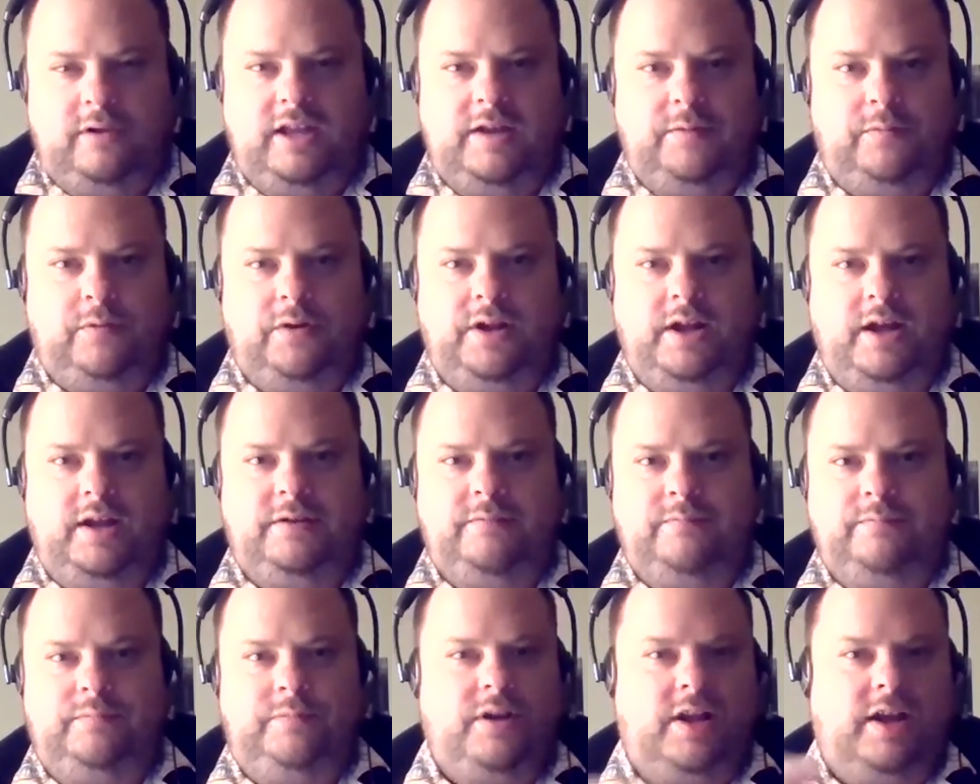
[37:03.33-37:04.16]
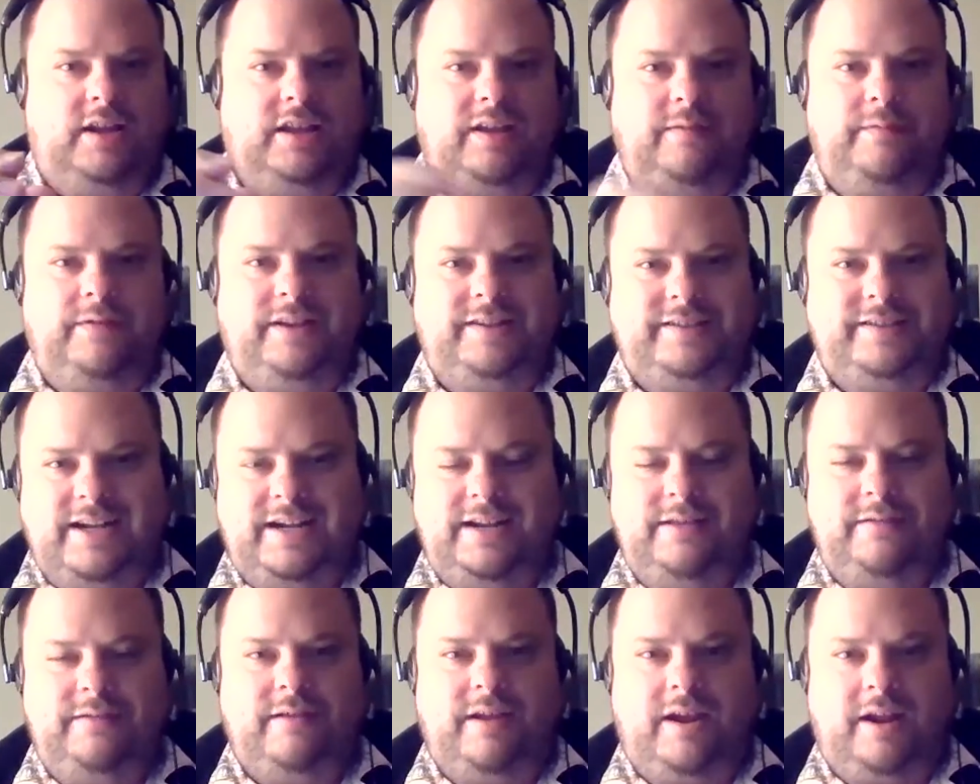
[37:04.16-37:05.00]
Like, they're not giving us
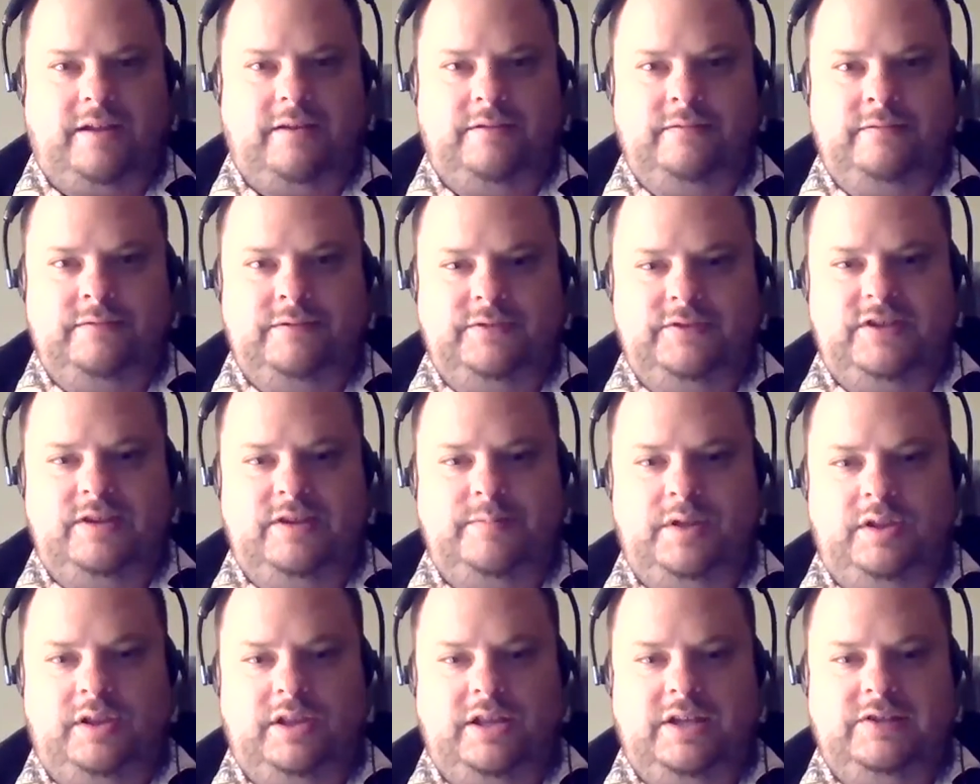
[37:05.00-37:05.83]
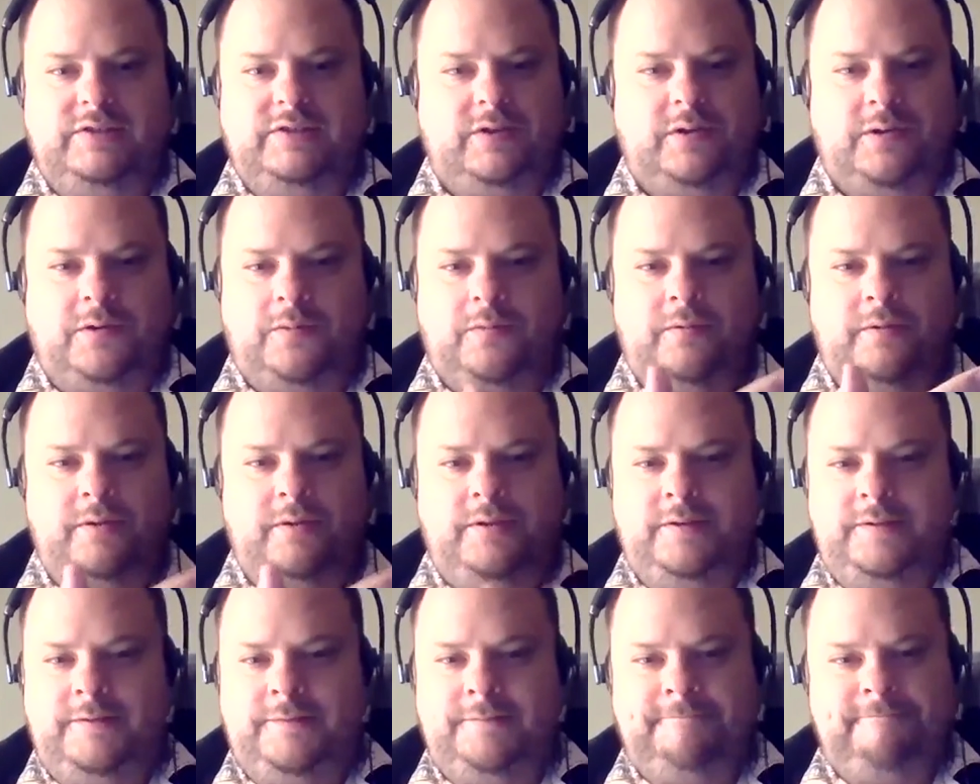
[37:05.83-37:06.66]
anything, seemingly. So
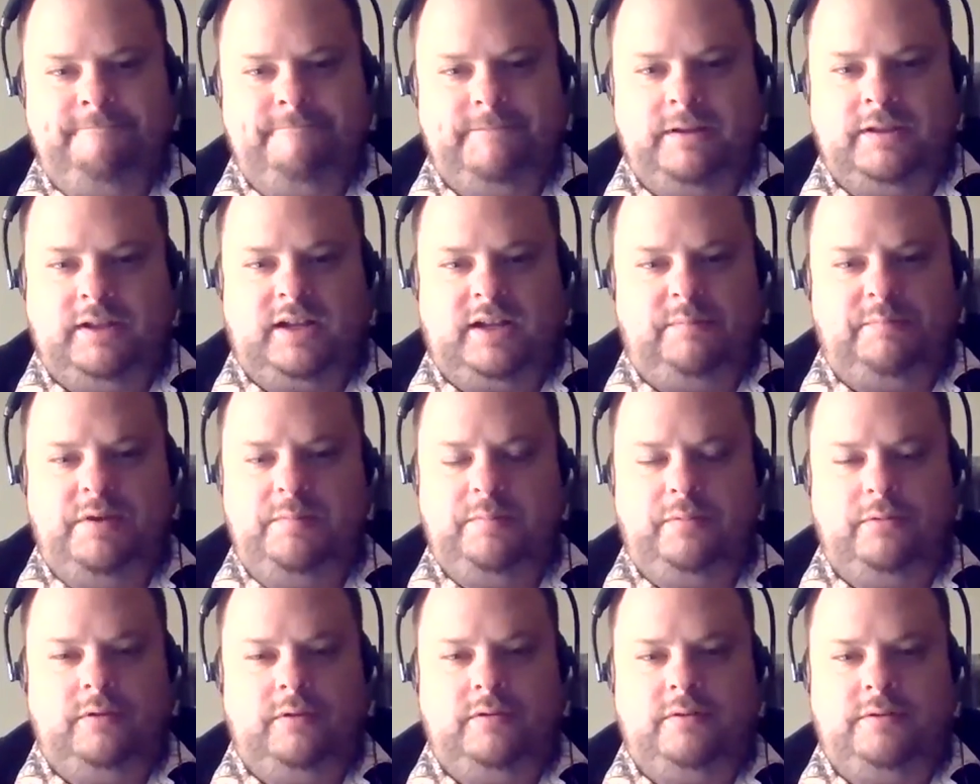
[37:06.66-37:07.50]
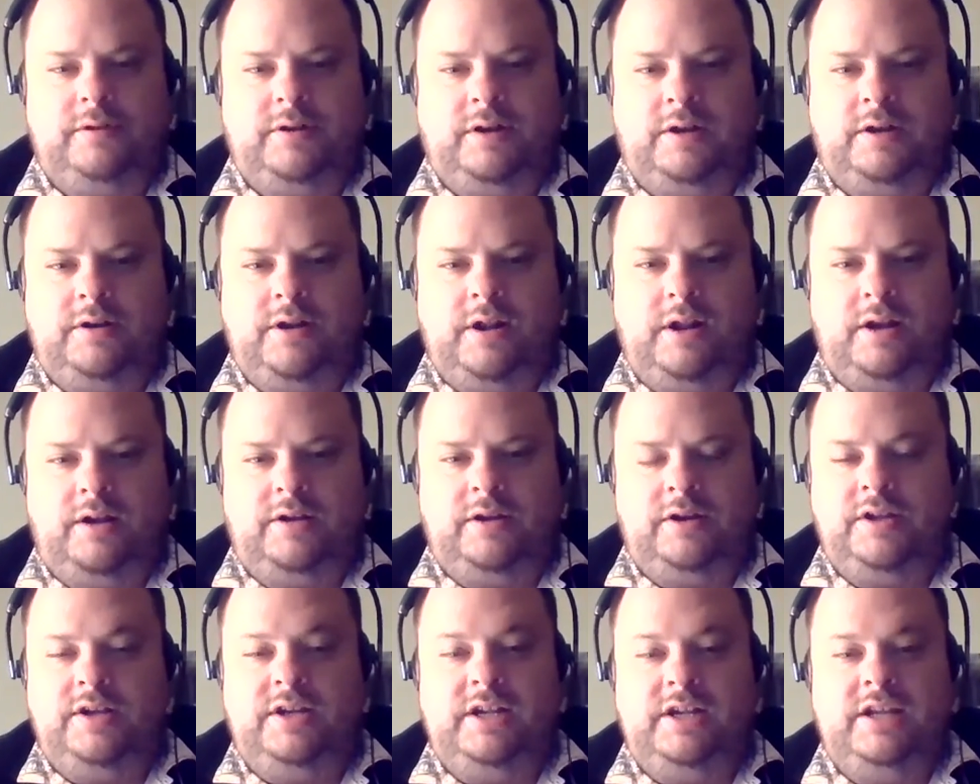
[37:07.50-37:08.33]
a lot of people are going
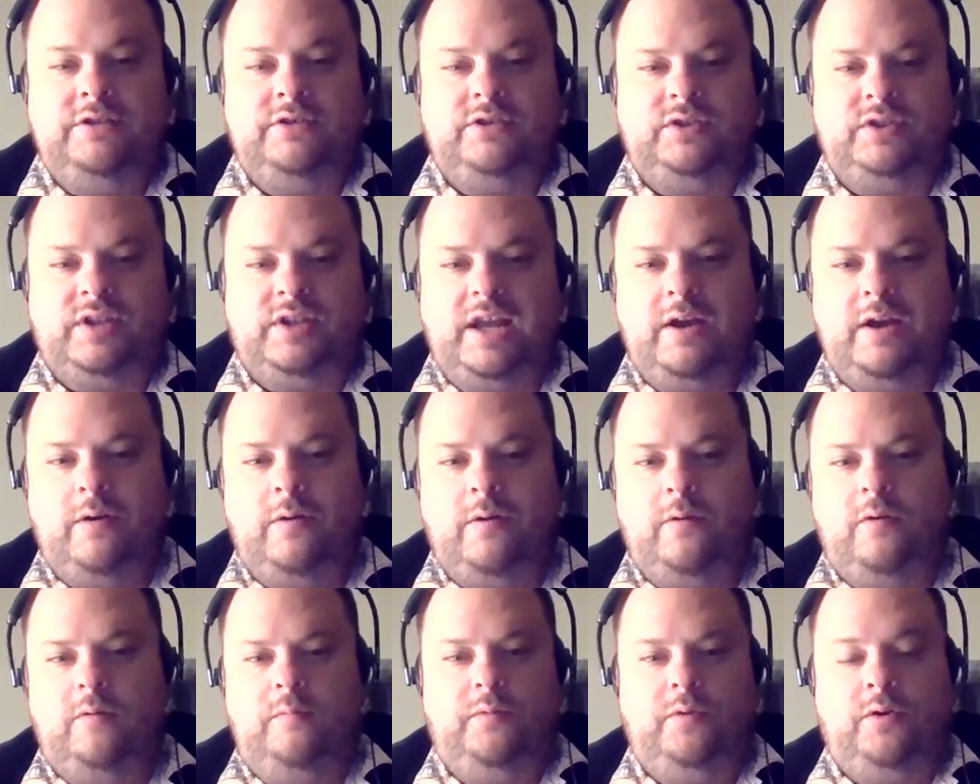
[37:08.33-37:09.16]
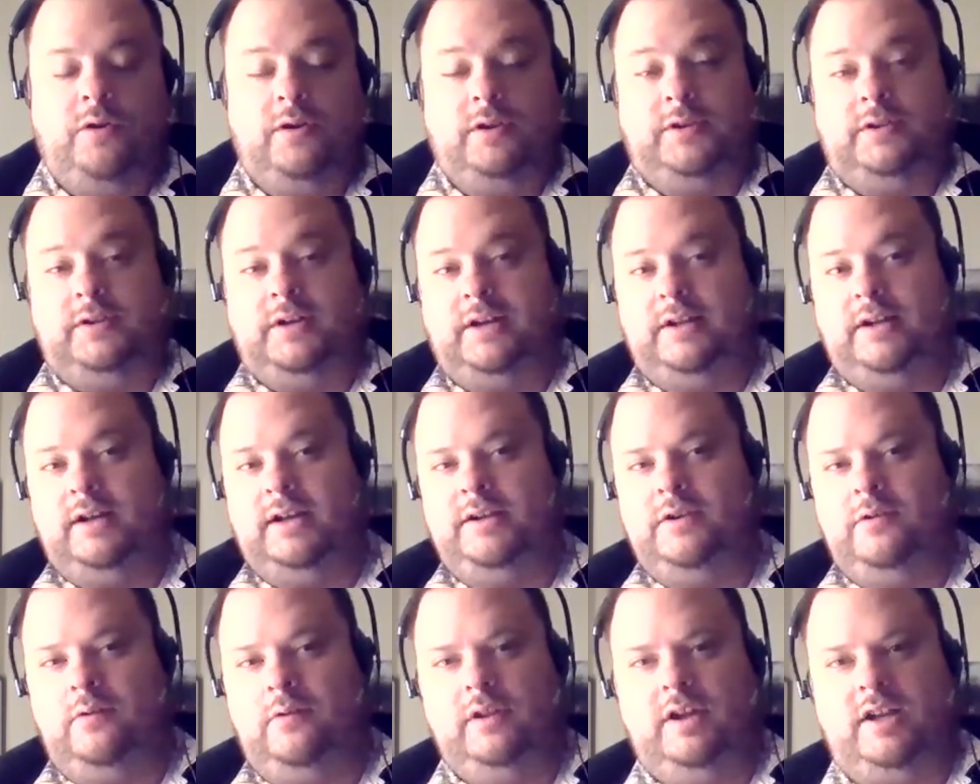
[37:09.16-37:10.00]
to either stay home, or I
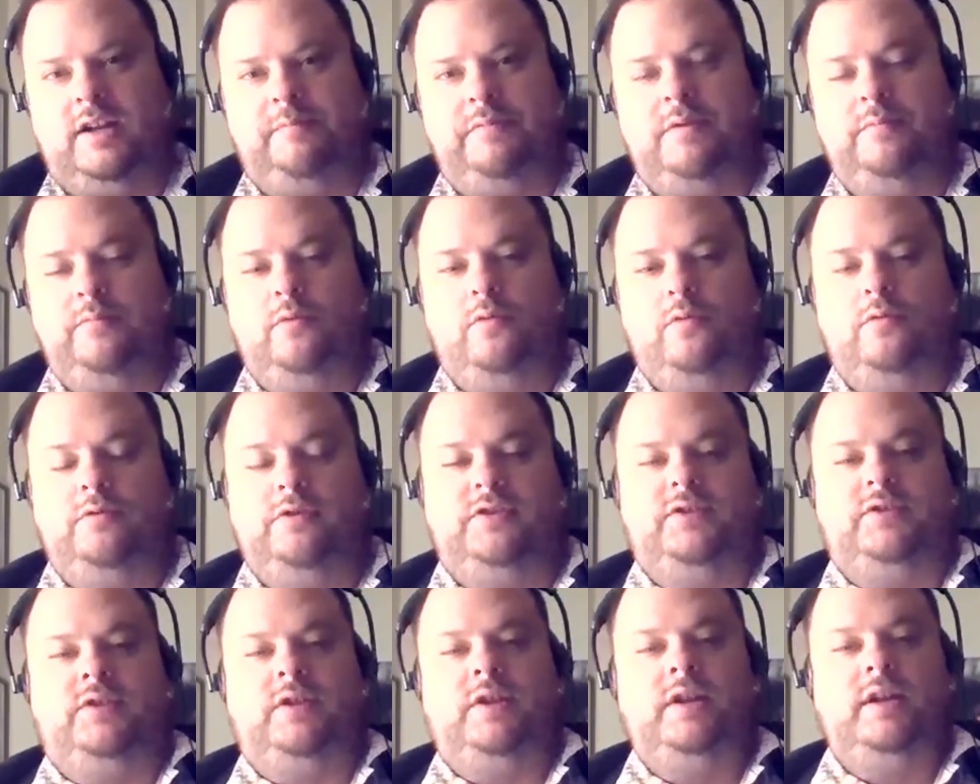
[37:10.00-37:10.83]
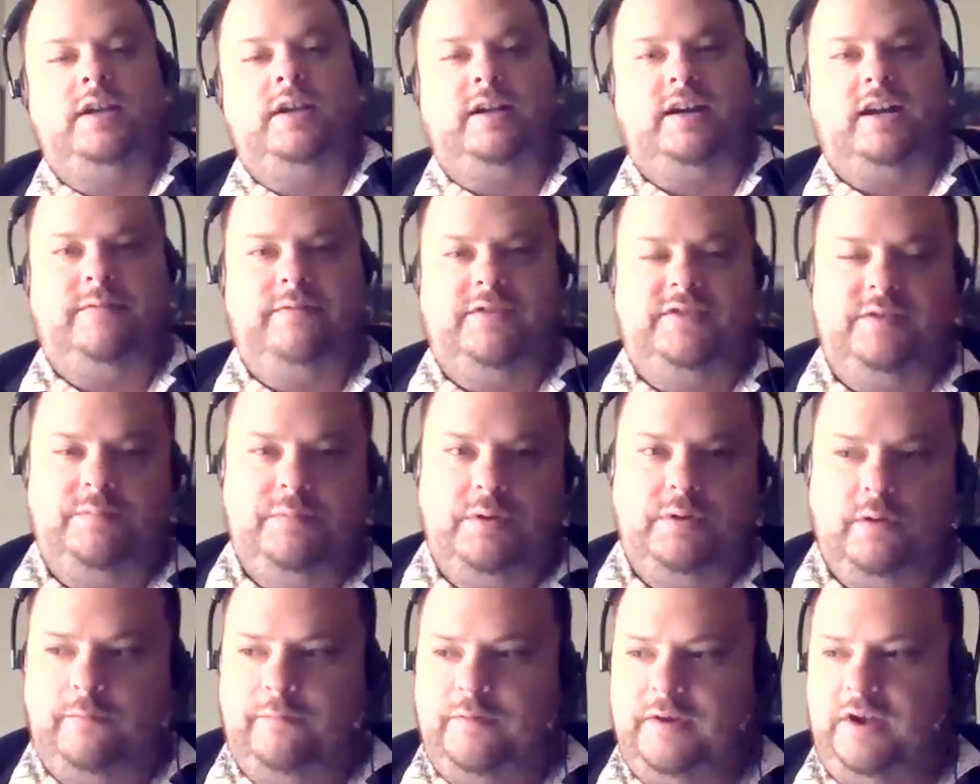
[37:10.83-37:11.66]
know a lot of people who just kind of as a
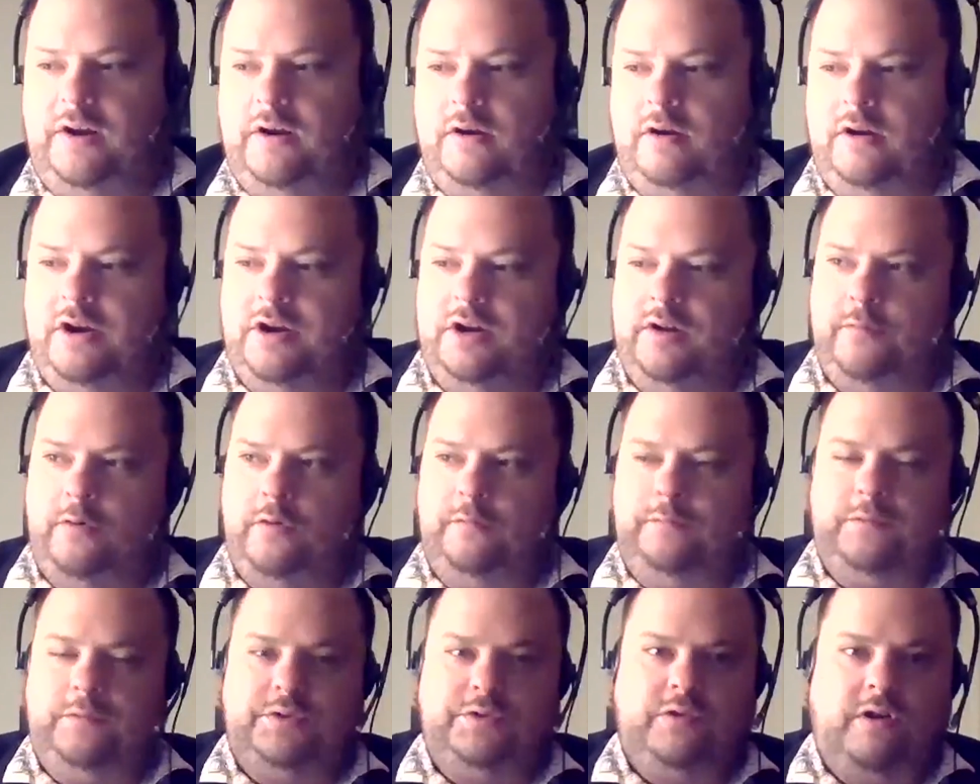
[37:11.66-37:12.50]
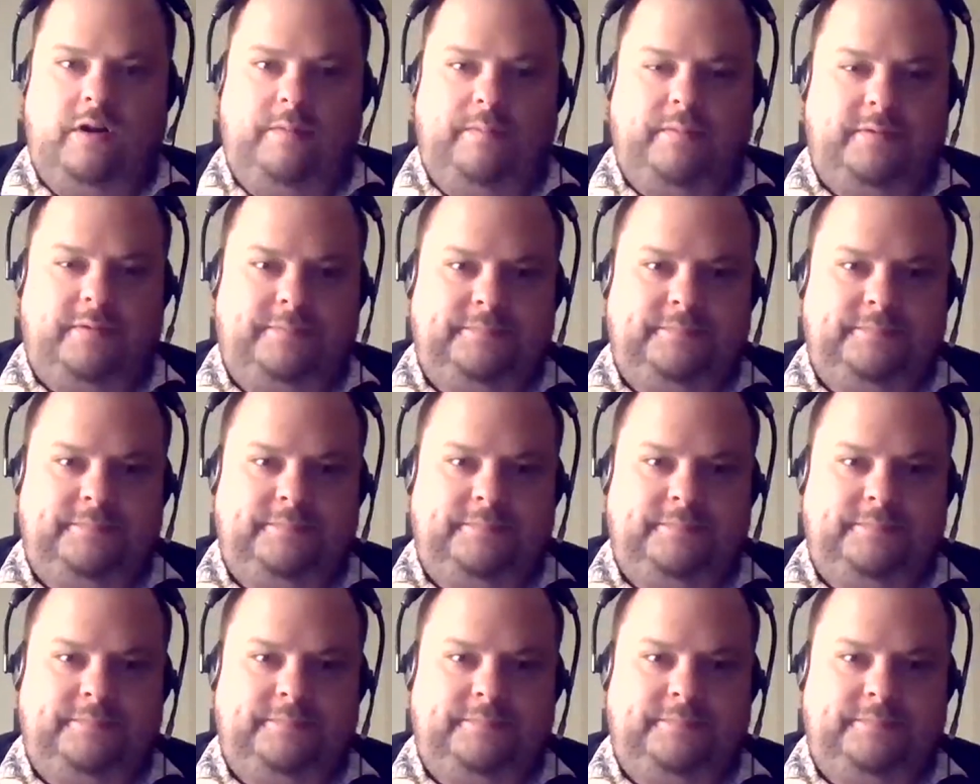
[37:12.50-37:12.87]
middle finger are going to vote for Trump.